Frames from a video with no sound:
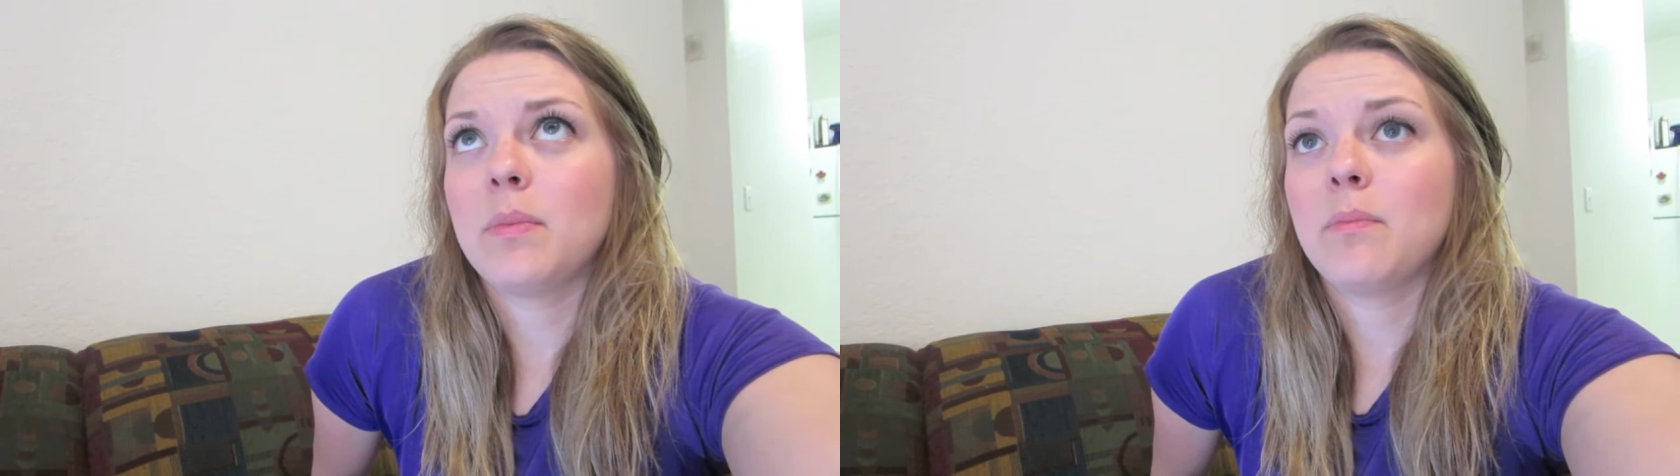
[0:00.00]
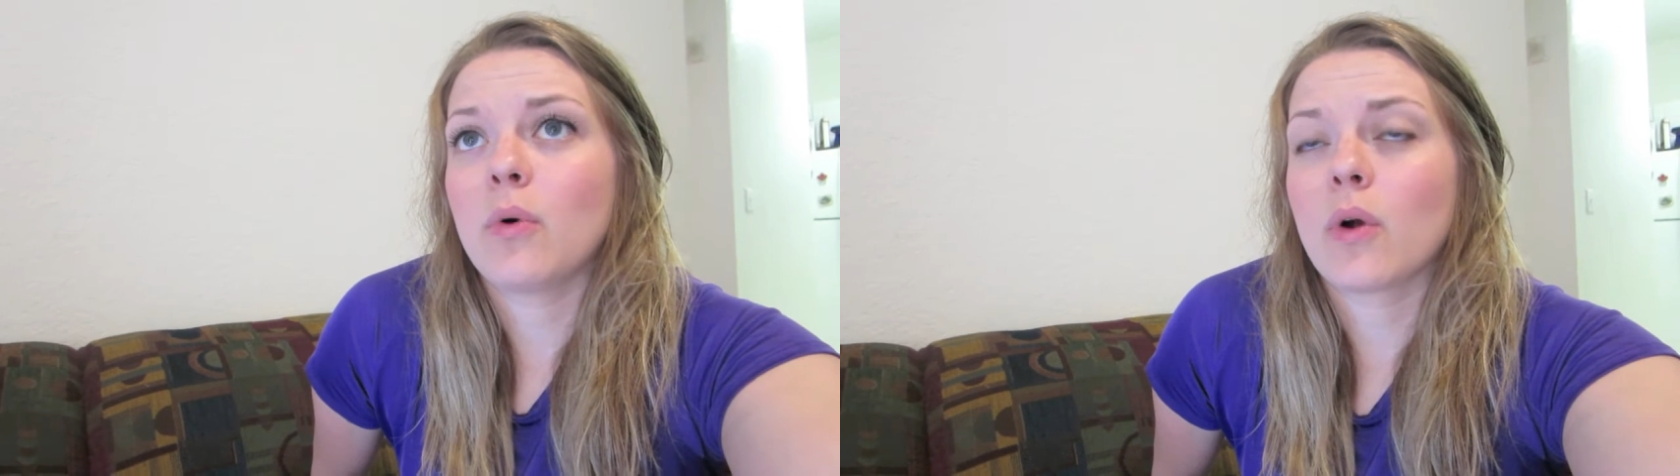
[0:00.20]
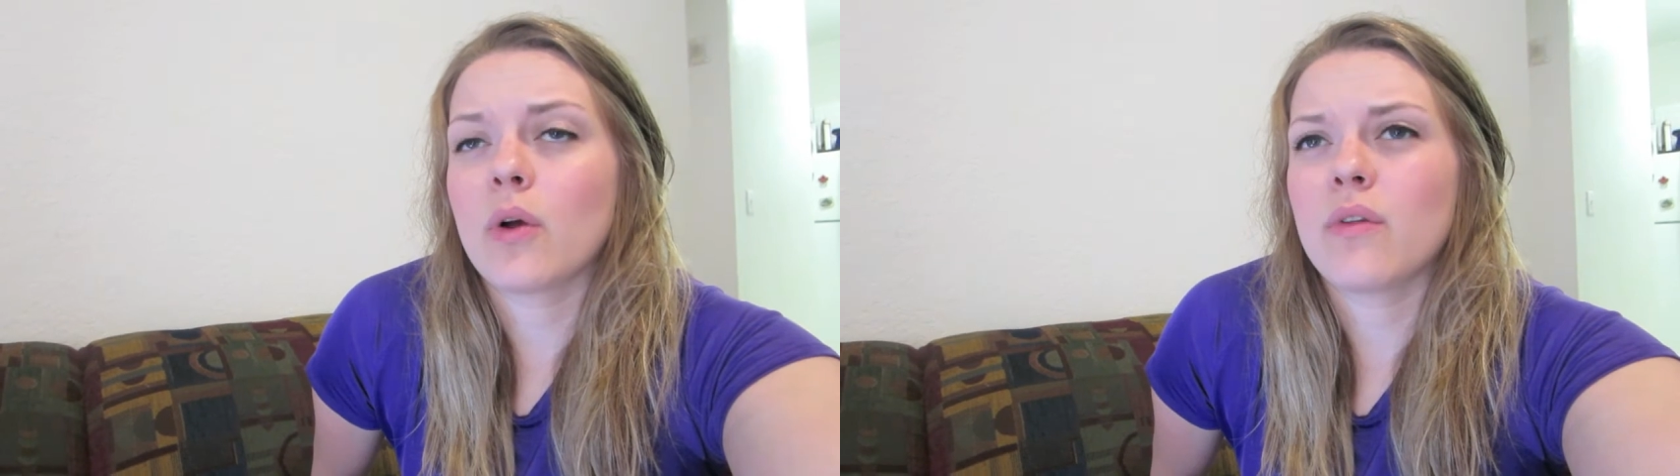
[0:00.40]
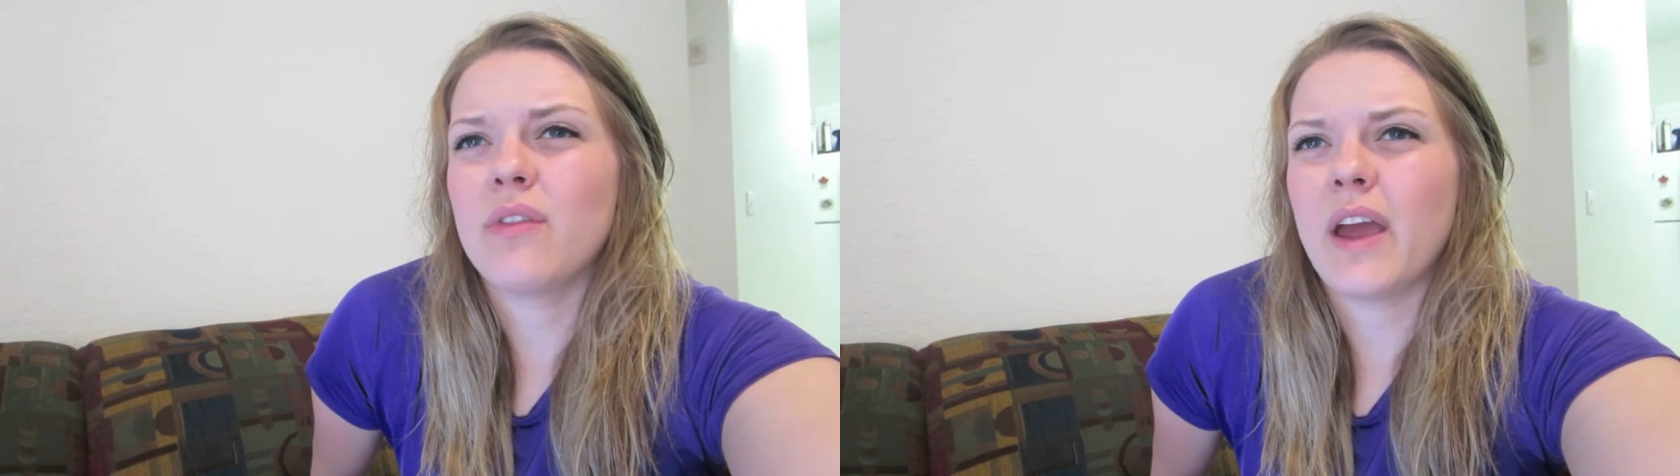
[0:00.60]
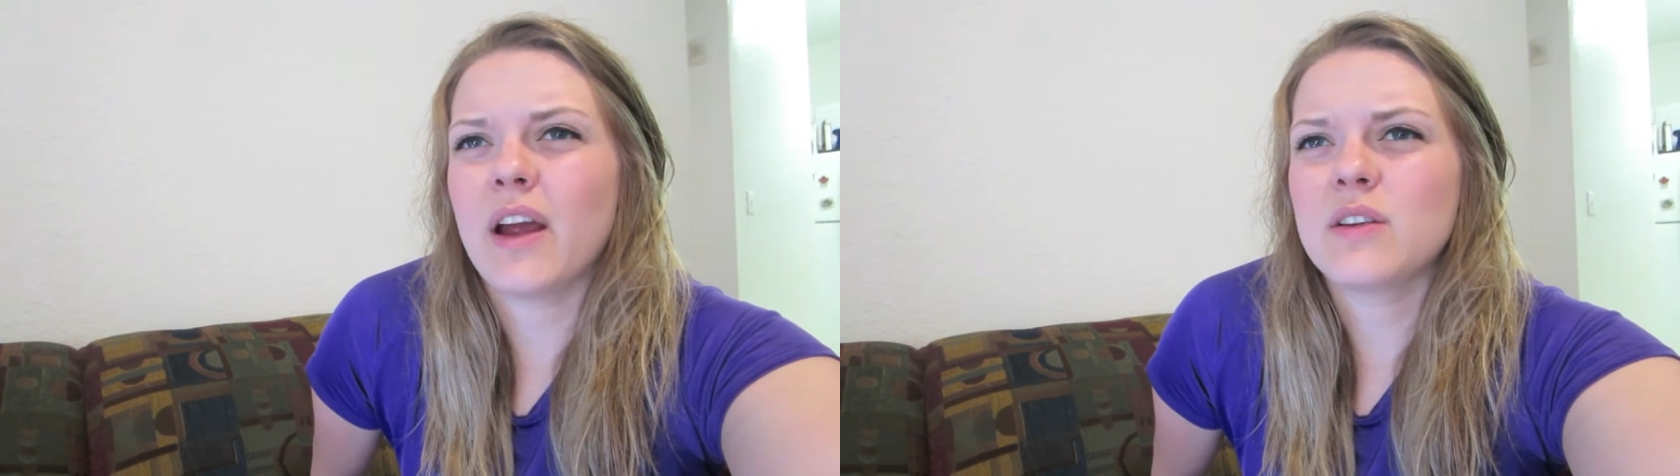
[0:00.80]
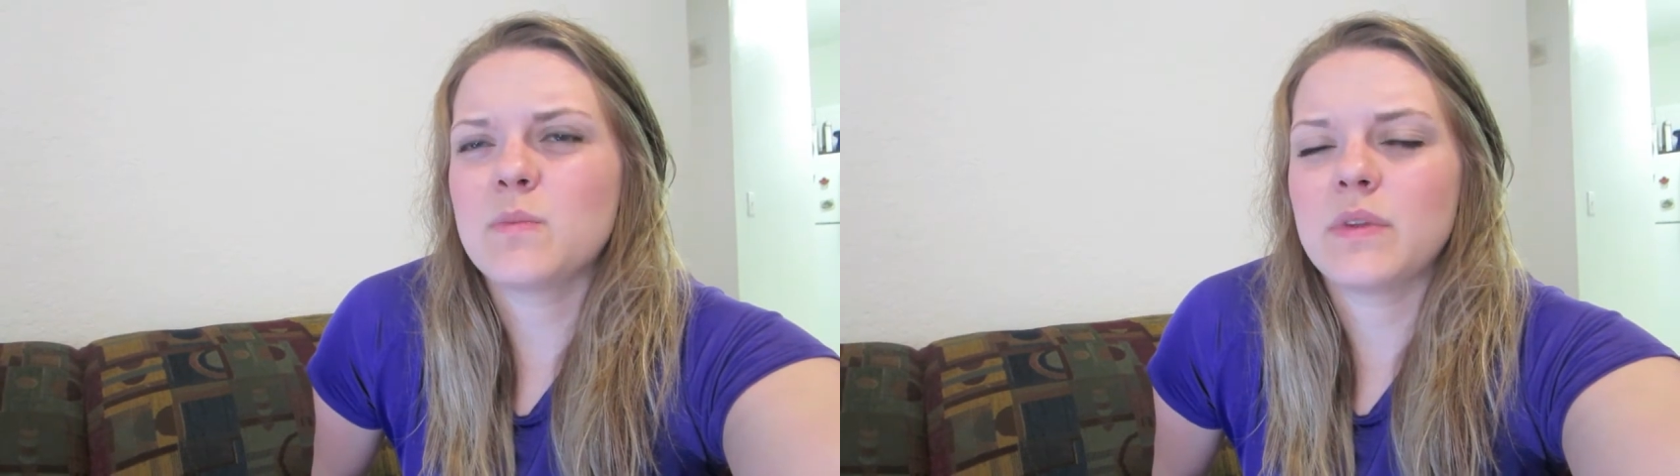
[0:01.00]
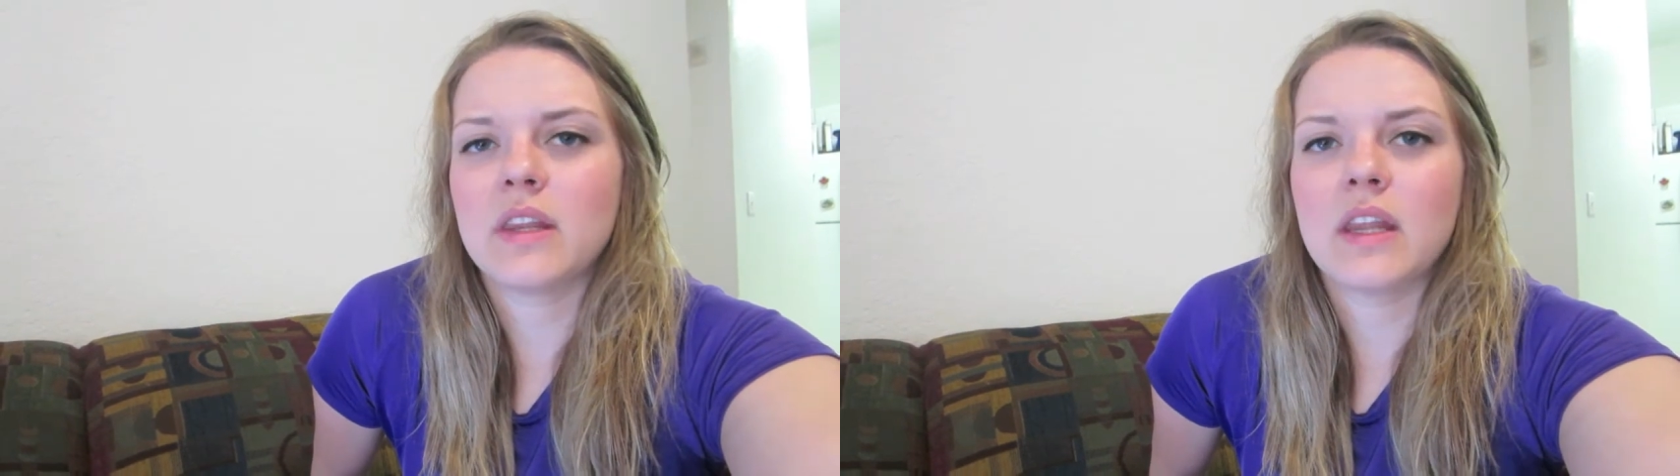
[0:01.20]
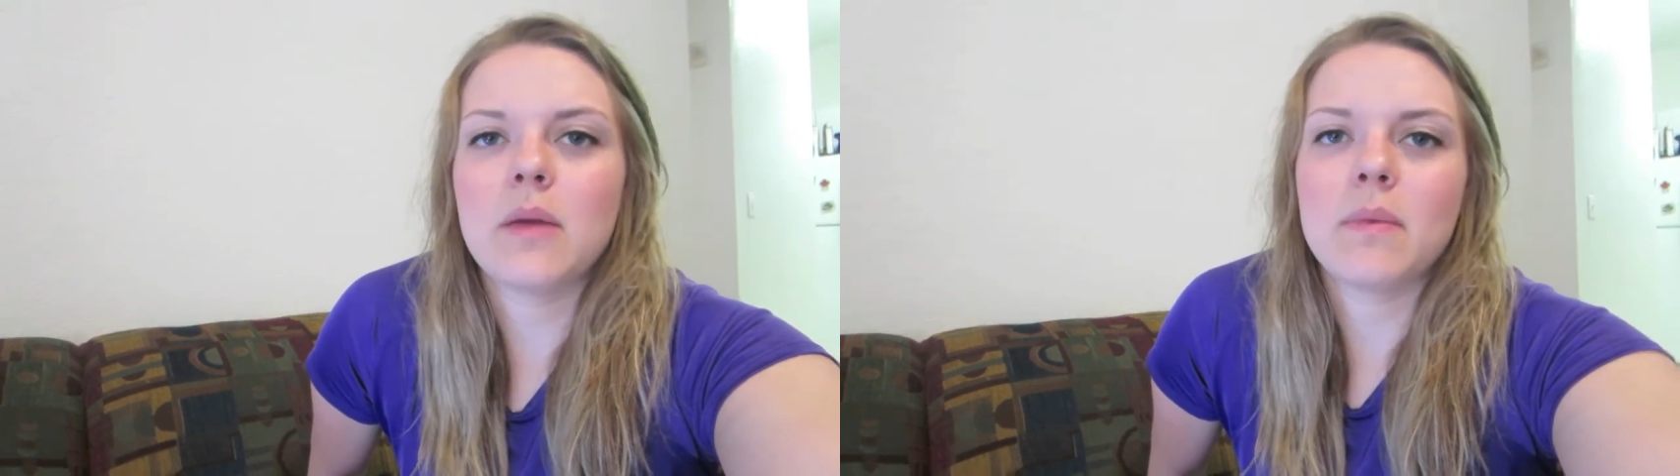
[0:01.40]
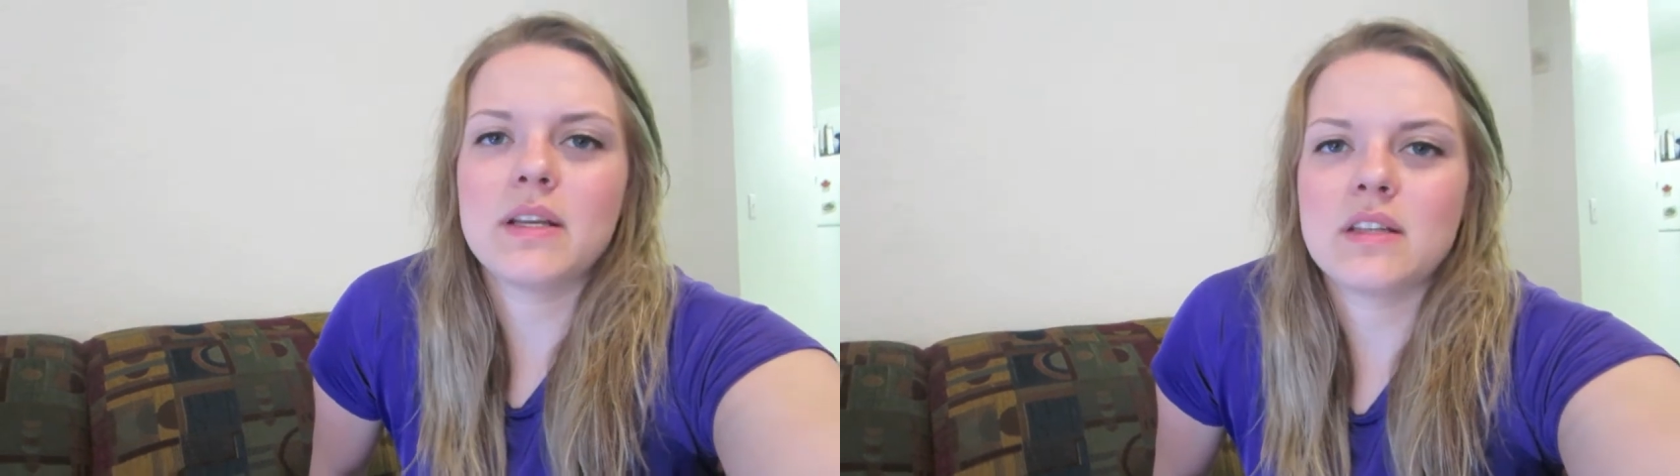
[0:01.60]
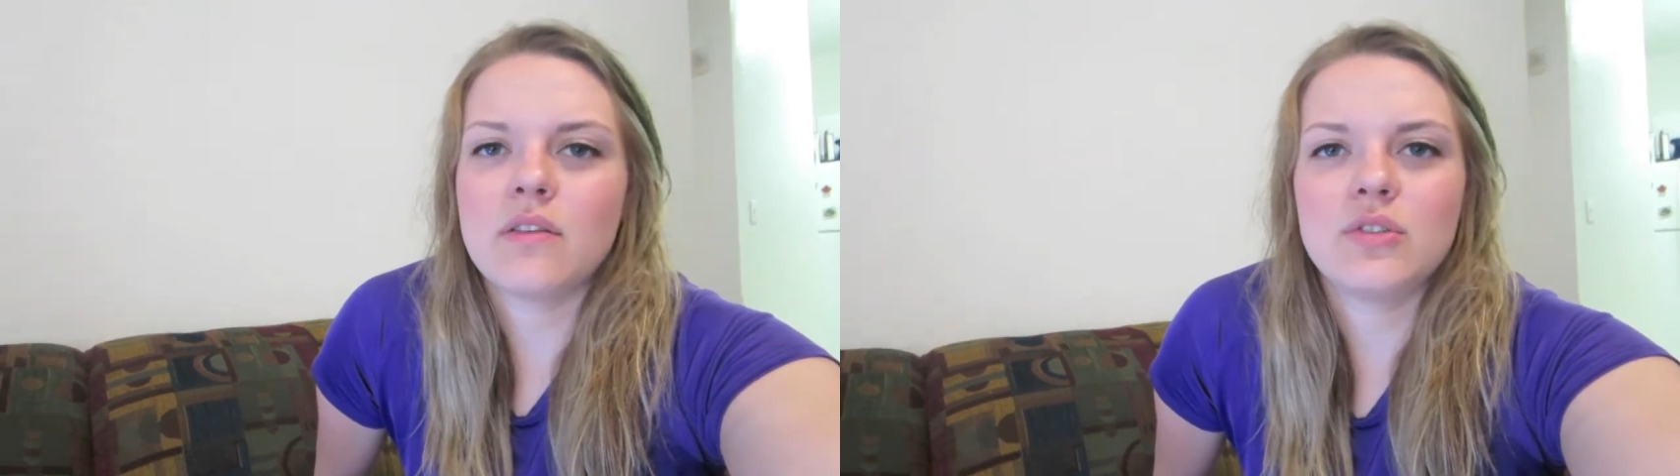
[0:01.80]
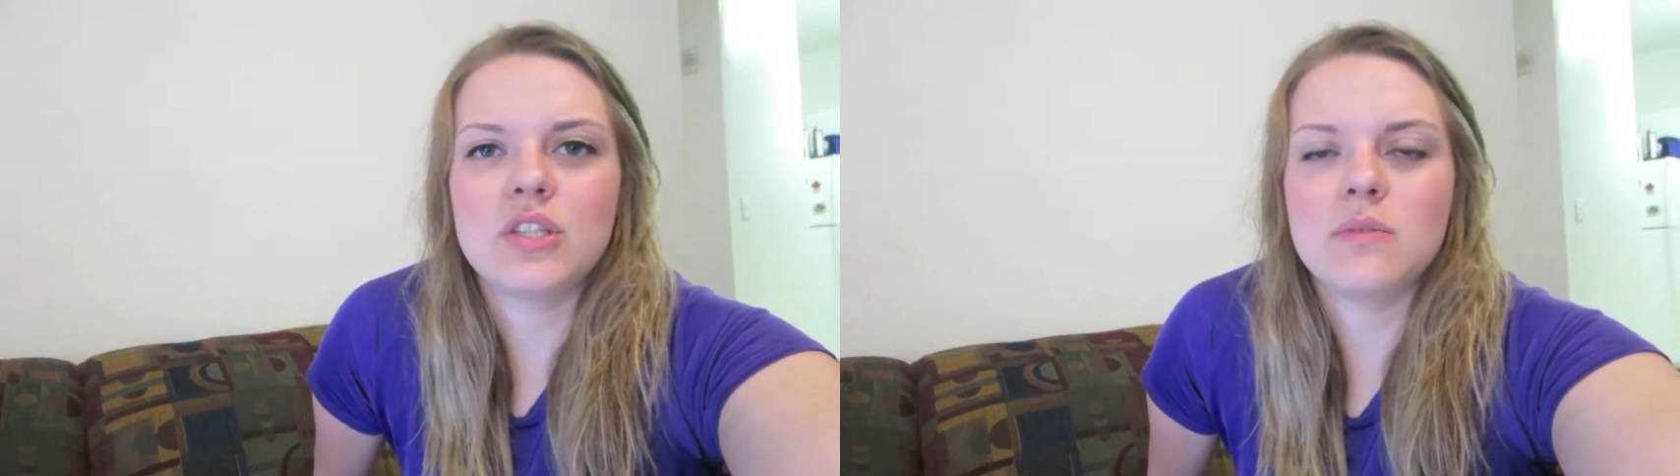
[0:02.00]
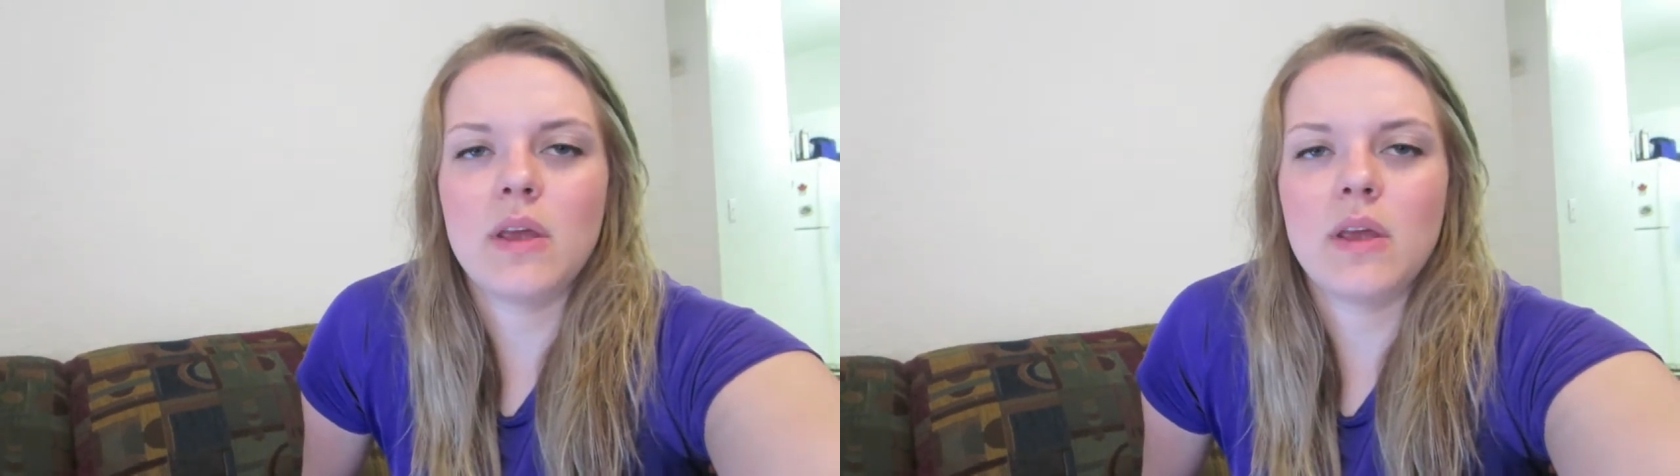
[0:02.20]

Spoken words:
borrow theirs, but then like my stuff would just